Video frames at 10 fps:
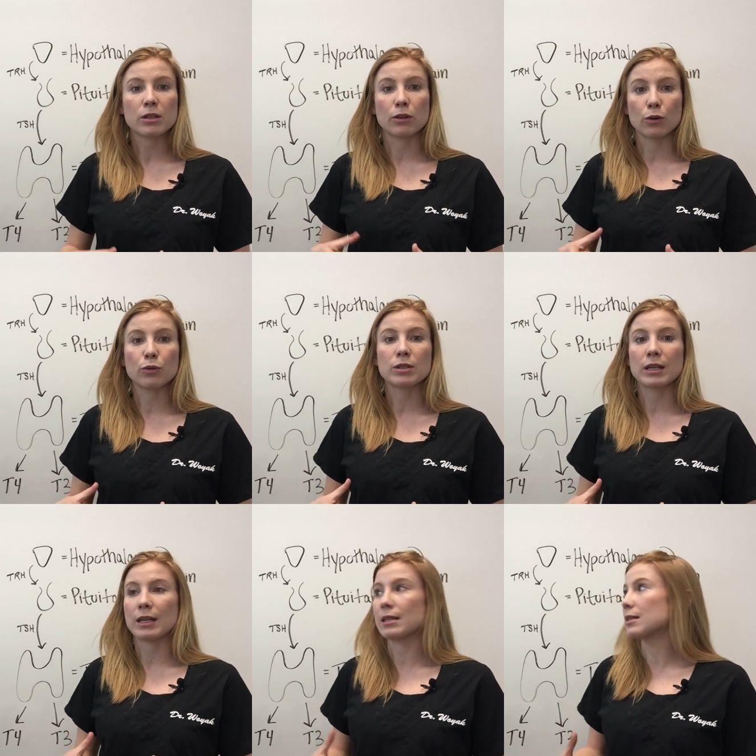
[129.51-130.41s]
those
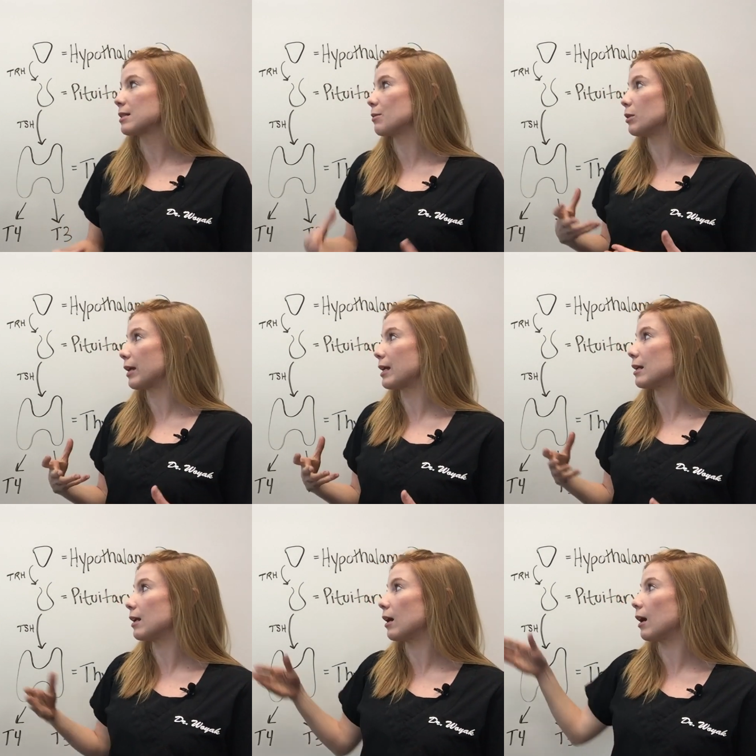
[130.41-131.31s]
can
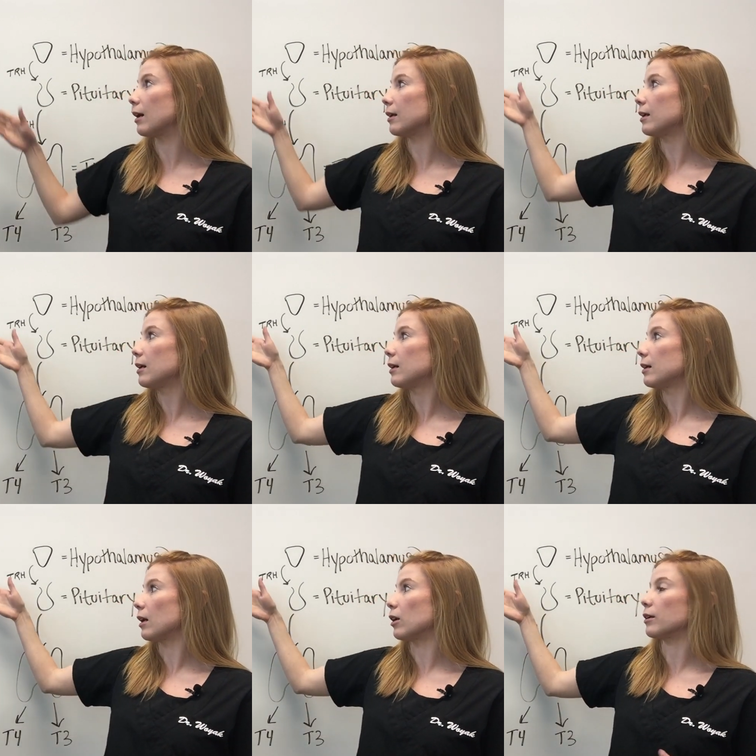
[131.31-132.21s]
stimulate
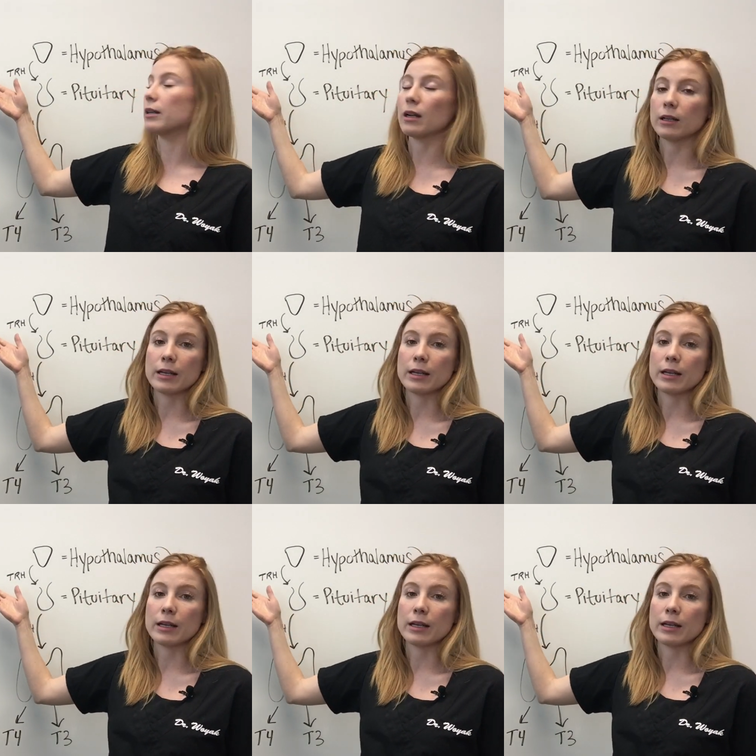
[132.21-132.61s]
our